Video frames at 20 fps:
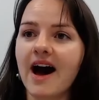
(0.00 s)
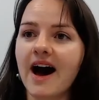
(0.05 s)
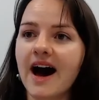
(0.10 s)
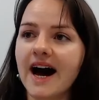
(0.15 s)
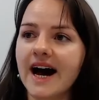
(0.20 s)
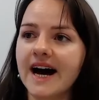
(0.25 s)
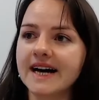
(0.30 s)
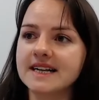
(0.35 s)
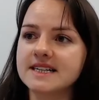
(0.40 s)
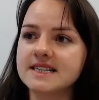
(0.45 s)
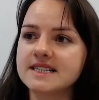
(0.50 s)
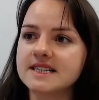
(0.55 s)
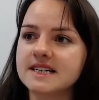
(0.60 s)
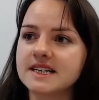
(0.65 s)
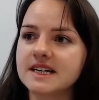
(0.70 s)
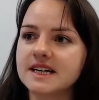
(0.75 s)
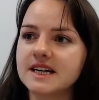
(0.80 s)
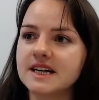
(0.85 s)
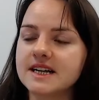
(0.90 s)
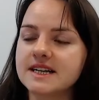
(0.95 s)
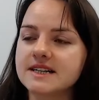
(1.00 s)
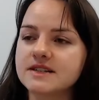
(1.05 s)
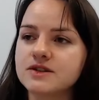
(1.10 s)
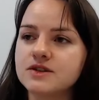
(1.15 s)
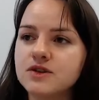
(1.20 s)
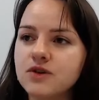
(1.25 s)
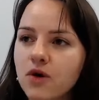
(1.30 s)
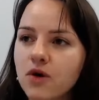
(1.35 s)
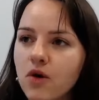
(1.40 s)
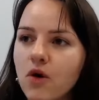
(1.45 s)
And it's
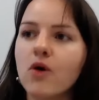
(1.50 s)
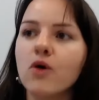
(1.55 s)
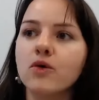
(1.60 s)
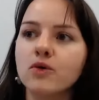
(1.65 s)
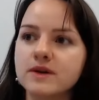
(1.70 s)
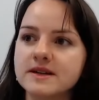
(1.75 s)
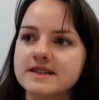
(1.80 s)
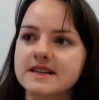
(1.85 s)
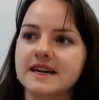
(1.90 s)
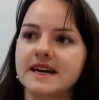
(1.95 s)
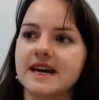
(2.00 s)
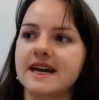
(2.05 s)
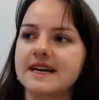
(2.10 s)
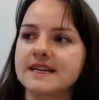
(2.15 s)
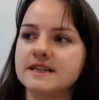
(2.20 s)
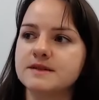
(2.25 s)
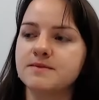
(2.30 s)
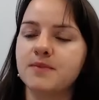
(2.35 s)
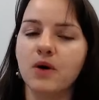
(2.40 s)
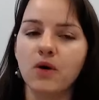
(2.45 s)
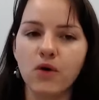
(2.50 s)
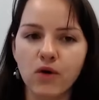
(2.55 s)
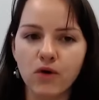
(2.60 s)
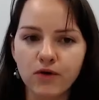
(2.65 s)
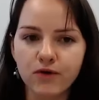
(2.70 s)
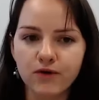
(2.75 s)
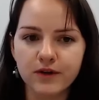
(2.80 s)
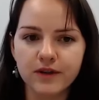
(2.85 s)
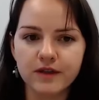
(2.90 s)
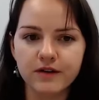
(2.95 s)
not always the case, but
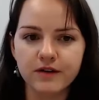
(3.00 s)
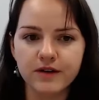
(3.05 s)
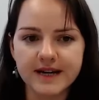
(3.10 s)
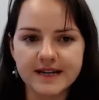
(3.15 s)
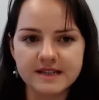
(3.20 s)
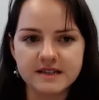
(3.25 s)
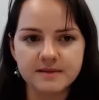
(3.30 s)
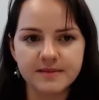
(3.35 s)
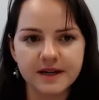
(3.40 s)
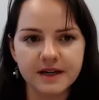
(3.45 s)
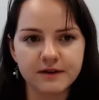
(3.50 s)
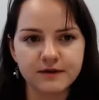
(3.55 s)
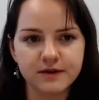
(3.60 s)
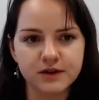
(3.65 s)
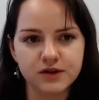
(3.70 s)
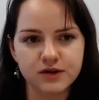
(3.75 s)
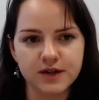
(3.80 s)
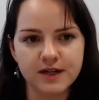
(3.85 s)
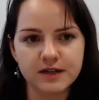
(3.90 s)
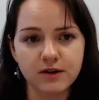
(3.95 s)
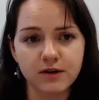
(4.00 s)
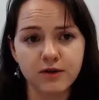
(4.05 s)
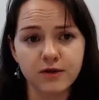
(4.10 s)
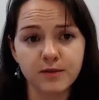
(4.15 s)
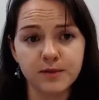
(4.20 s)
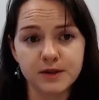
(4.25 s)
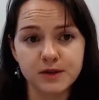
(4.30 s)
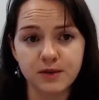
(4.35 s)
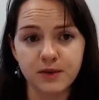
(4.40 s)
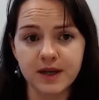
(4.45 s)
often there is a bit of a trade-off
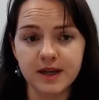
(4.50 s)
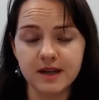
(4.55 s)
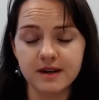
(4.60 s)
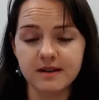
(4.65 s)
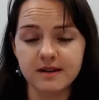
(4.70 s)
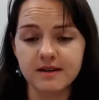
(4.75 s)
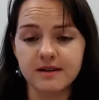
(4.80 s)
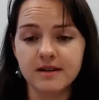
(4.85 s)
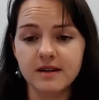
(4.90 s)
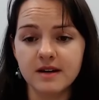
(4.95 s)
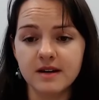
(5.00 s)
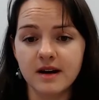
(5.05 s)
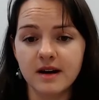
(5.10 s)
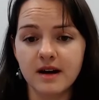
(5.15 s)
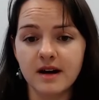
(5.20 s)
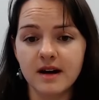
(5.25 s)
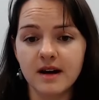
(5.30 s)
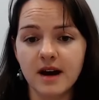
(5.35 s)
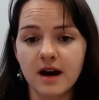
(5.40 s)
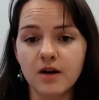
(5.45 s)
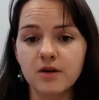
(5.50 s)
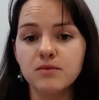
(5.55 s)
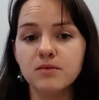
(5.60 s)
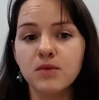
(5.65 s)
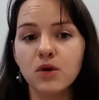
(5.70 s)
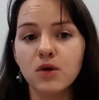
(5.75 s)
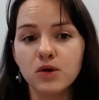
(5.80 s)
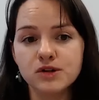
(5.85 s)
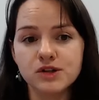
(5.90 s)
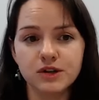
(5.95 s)
between how
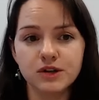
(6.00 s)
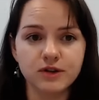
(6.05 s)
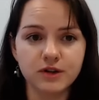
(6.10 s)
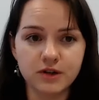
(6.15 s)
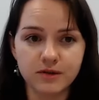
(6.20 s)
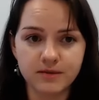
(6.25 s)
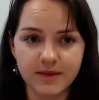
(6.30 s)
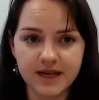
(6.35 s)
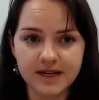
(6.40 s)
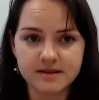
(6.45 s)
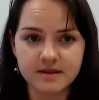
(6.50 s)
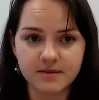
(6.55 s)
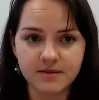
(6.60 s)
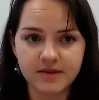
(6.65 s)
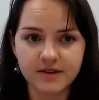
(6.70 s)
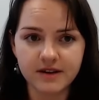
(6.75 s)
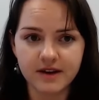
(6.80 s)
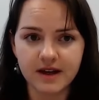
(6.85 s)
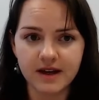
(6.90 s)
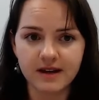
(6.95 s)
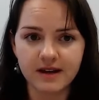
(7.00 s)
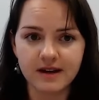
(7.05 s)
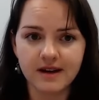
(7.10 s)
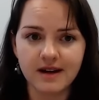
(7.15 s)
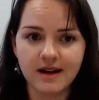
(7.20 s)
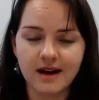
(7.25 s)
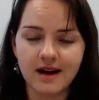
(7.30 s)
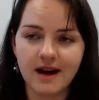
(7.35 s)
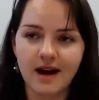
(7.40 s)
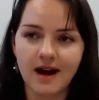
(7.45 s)
modular you make something
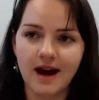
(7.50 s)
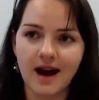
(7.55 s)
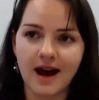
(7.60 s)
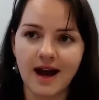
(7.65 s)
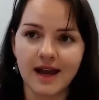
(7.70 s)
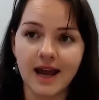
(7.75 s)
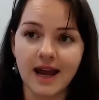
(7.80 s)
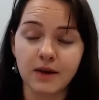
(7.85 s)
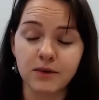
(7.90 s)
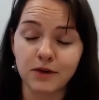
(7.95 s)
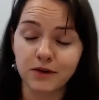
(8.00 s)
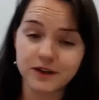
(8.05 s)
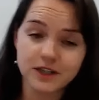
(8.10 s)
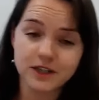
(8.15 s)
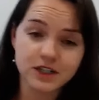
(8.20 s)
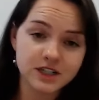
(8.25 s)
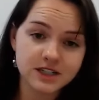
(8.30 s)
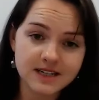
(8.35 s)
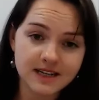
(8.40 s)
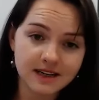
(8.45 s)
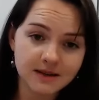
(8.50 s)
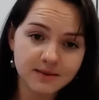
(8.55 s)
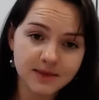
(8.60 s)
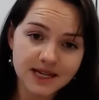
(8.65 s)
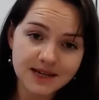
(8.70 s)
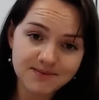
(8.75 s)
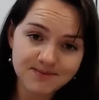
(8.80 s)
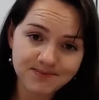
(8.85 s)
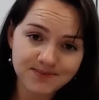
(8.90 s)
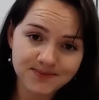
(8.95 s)
and how efficient it can
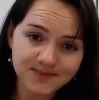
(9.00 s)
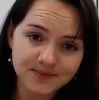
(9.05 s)
be.